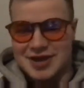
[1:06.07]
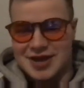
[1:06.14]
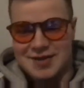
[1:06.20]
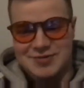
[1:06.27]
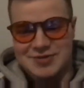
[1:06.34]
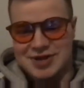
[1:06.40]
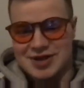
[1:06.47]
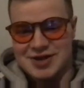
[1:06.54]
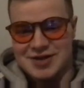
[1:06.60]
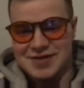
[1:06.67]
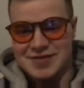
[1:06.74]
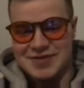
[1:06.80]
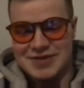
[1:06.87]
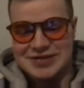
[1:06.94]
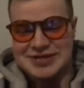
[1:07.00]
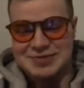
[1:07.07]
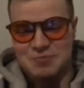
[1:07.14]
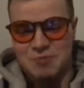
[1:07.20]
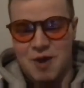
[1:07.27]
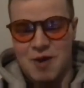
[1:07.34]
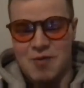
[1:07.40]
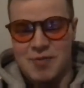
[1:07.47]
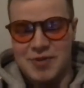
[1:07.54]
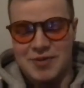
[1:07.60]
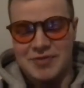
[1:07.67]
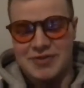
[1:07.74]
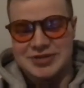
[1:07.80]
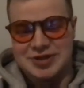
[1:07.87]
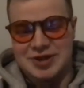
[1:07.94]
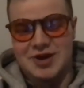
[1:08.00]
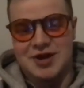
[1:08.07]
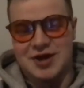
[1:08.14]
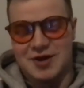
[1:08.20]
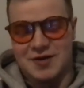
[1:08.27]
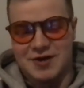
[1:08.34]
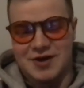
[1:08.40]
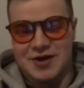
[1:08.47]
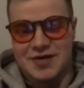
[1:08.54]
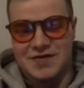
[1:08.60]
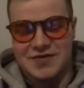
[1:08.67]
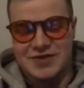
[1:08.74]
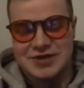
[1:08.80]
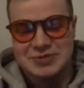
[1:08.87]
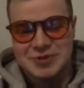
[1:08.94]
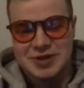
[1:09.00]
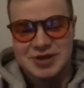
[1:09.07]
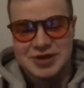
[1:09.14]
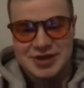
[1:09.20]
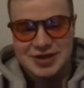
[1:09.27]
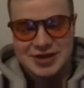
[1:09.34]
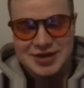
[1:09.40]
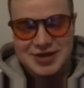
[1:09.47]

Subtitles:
He was like, "This is well beyond the target RAR for this week."